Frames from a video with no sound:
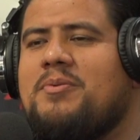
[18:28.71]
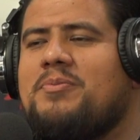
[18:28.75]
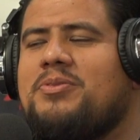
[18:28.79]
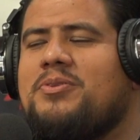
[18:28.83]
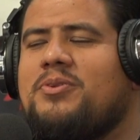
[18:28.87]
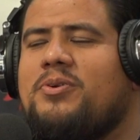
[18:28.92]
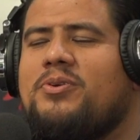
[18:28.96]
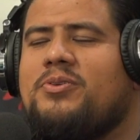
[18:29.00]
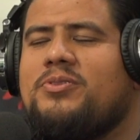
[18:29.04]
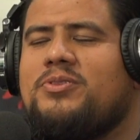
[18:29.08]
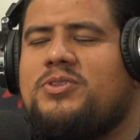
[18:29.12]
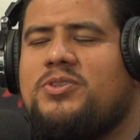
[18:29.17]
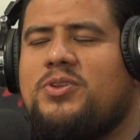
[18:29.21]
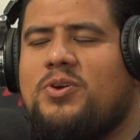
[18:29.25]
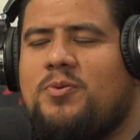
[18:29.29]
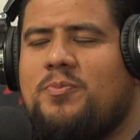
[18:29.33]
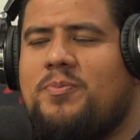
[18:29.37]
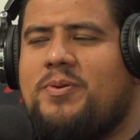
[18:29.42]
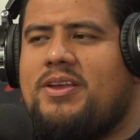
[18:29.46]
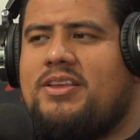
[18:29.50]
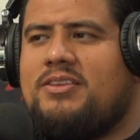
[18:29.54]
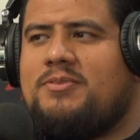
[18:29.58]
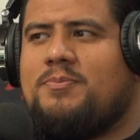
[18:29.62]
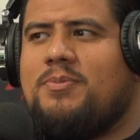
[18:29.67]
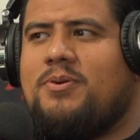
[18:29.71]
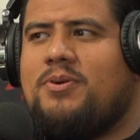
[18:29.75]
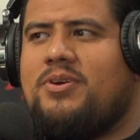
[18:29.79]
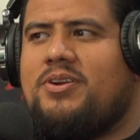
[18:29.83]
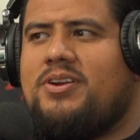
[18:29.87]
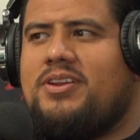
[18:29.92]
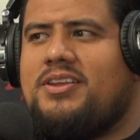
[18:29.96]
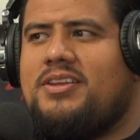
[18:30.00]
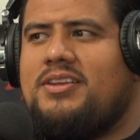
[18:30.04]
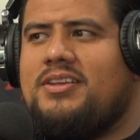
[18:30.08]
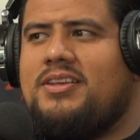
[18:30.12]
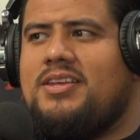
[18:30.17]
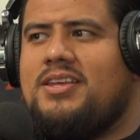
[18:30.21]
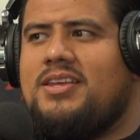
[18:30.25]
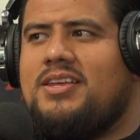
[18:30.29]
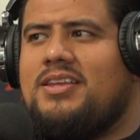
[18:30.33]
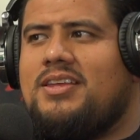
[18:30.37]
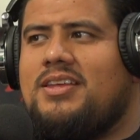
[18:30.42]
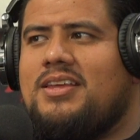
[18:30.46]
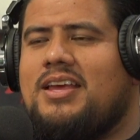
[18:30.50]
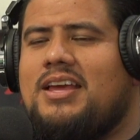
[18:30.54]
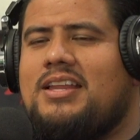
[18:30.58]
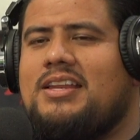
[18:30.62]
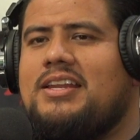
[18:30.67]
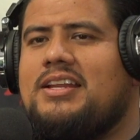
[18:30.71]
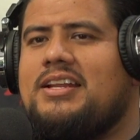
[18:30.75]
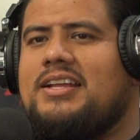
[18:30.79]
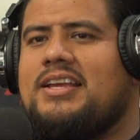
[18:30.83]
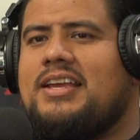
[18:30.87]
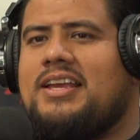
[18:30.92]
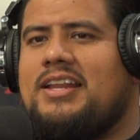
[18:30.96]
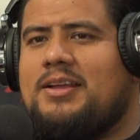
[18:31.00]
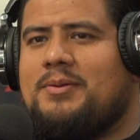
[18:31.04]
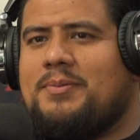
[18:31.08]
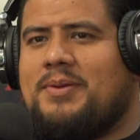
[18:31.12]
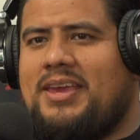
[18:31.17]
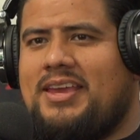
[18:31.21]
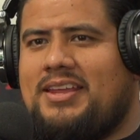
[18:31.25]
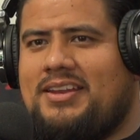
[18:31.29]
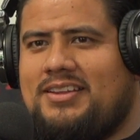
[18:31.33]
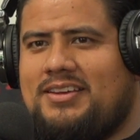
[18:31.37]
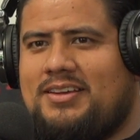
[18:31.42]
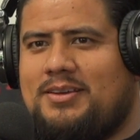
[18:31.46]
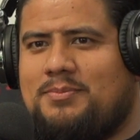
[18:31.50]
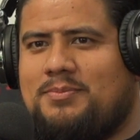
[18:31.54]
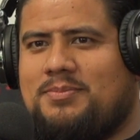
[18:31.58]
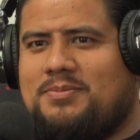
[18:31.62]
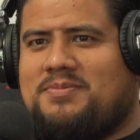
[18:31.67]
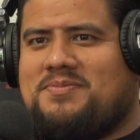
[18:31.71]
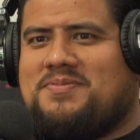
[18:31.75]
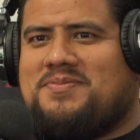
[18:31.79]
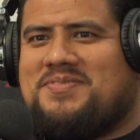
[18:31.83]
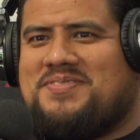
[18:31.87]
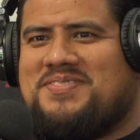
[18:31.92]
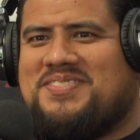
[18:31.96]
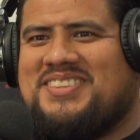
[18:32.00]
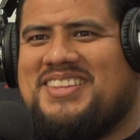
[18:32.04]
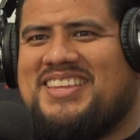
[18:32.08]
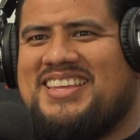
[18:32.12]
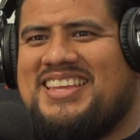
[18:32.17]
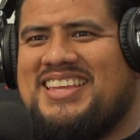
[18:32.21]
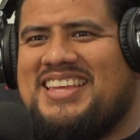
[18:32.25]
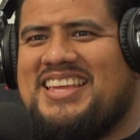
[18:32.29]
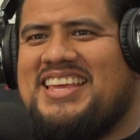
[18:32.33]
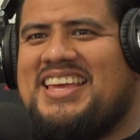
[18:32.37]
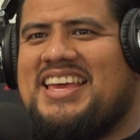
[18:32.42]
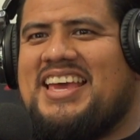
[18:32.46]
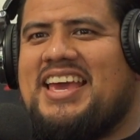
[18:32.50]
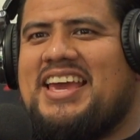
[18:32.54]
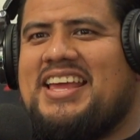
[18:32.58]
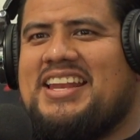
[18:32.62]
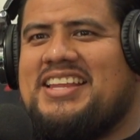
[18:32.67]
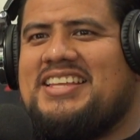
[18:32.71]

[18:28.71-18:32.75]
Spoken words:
throw a dope ass party. I need to hit up KDub.